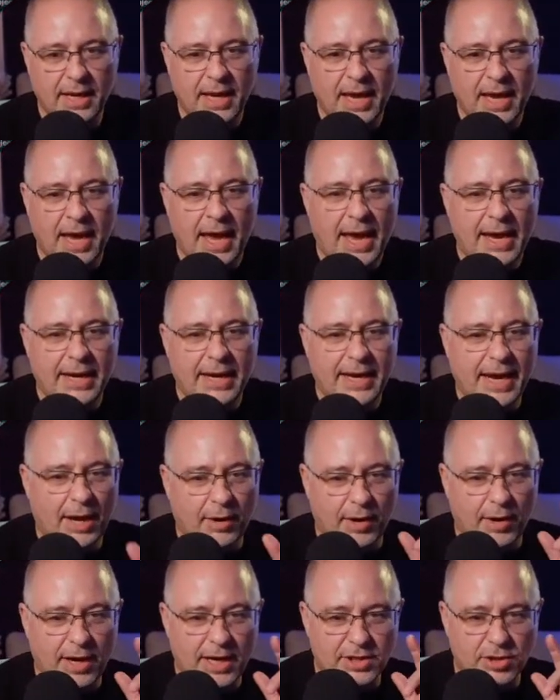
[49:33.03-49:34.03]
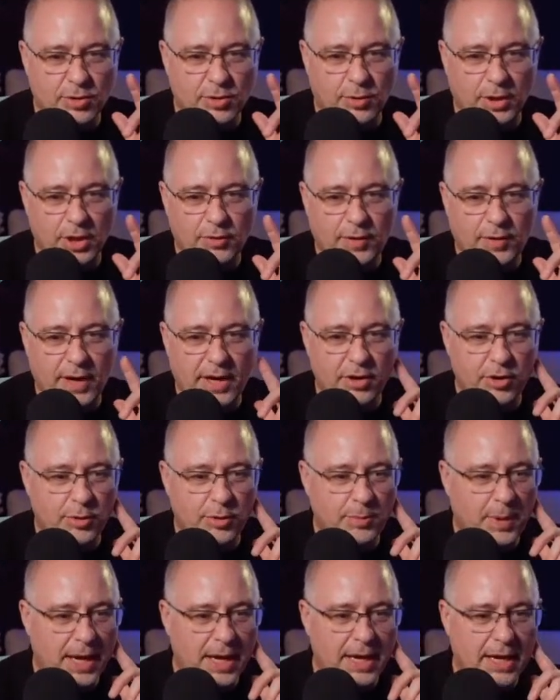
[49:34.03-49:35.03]
And now it's going to create a new
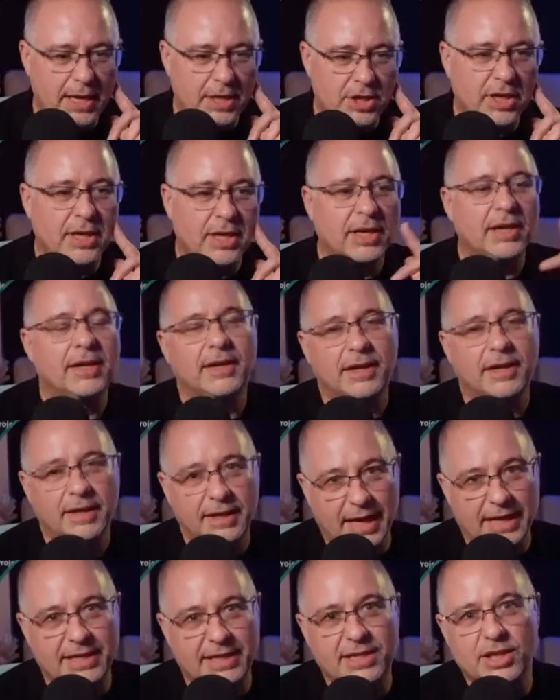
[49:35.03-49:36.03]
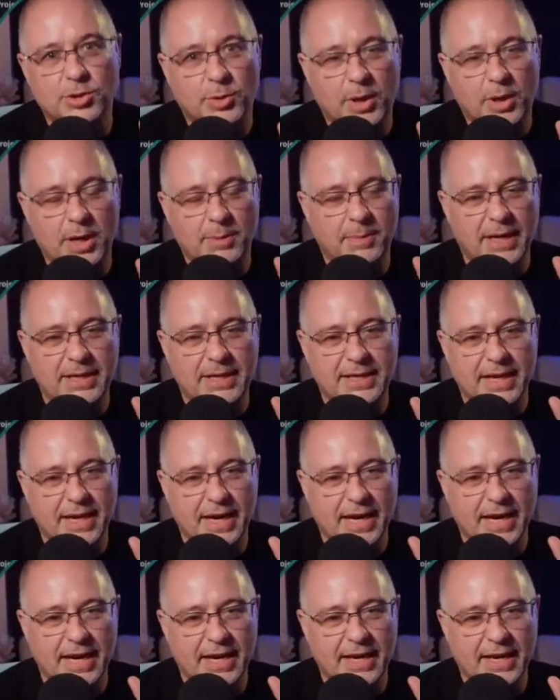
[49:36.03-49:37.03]
page, 1920 by
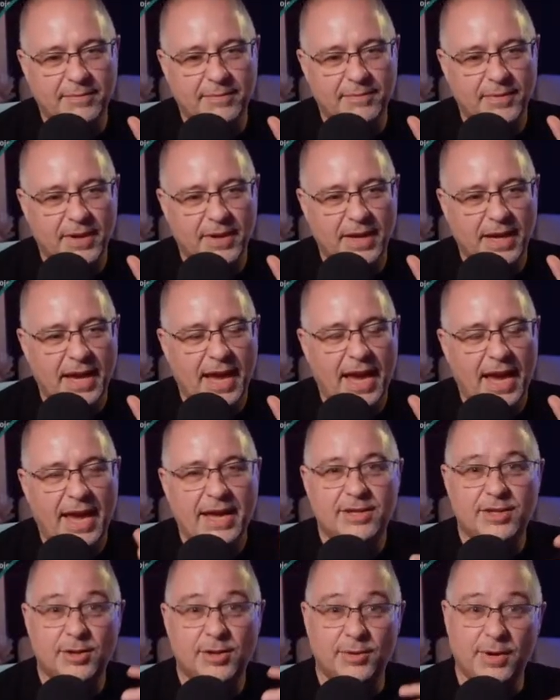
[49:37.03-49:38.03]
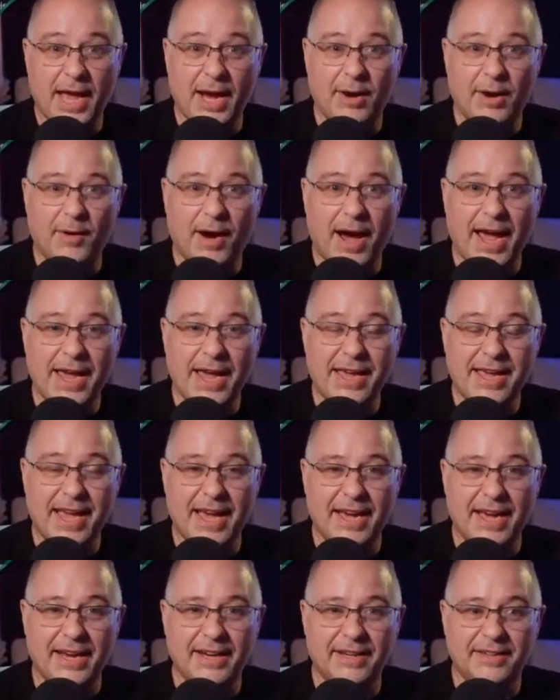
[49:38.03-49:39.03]
1080. And so now I
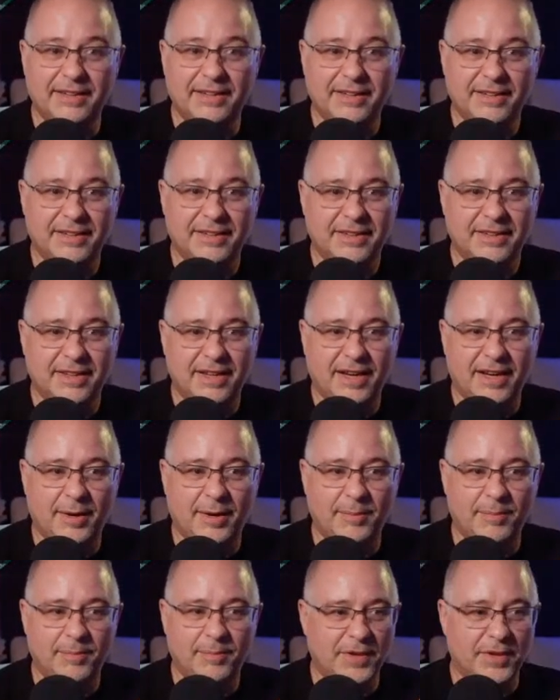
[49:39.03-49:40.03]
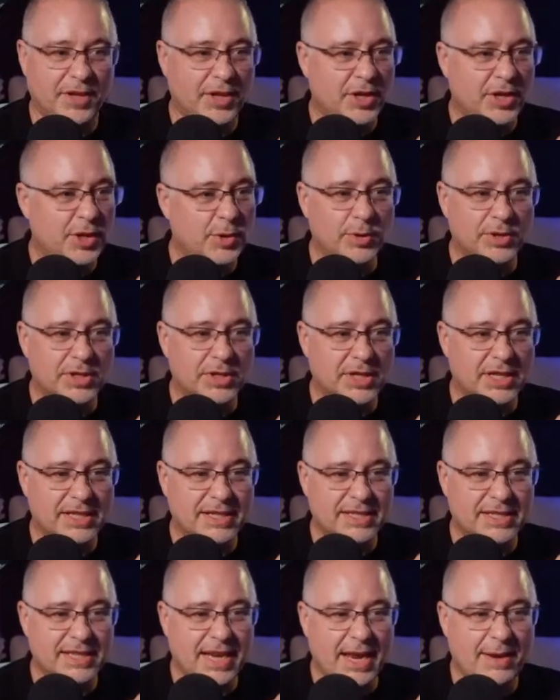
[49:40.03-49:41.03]
can use the
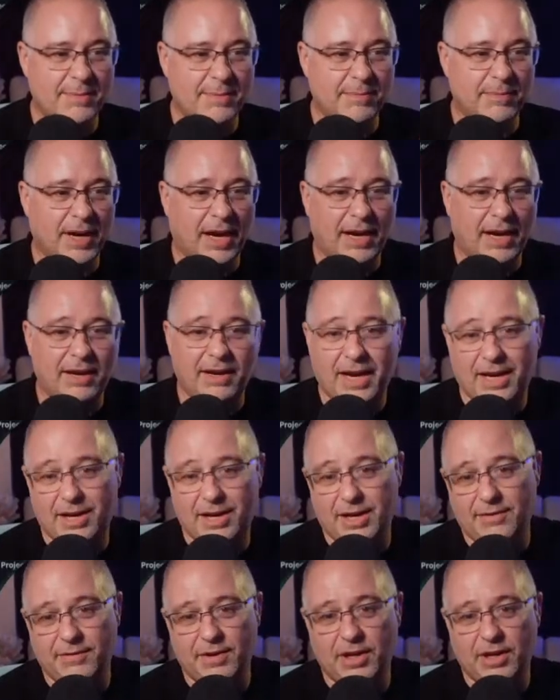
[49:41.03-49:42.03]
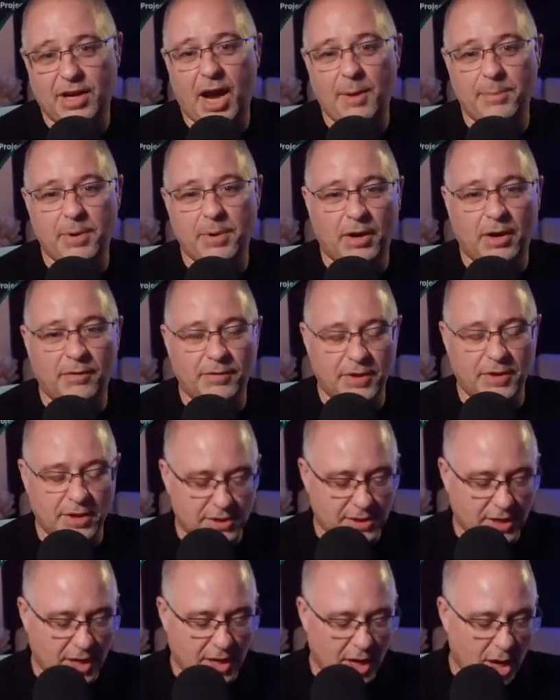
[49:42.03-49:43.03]
same, I could even copy all of this,
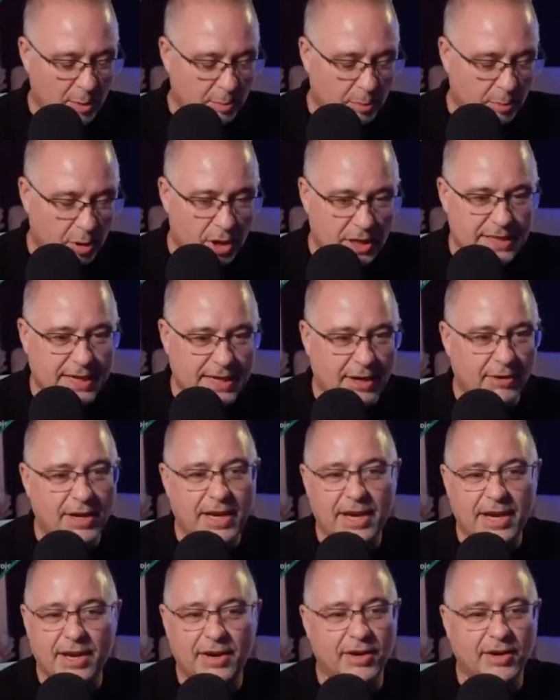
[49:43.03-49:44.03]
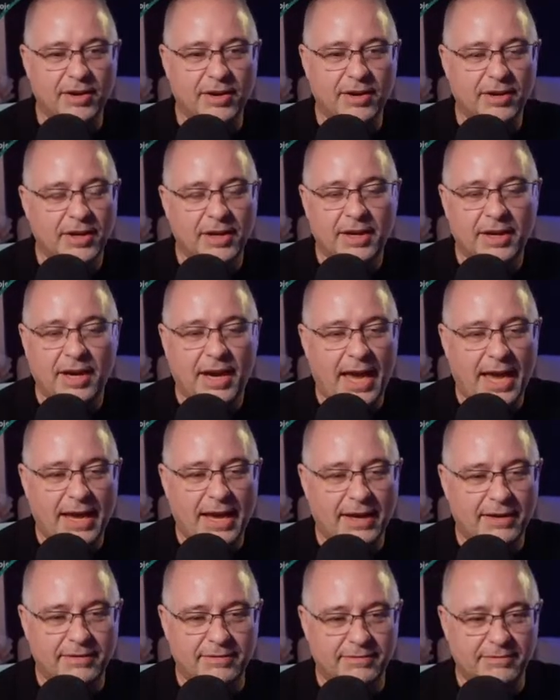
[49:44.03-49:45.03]
put it down here, and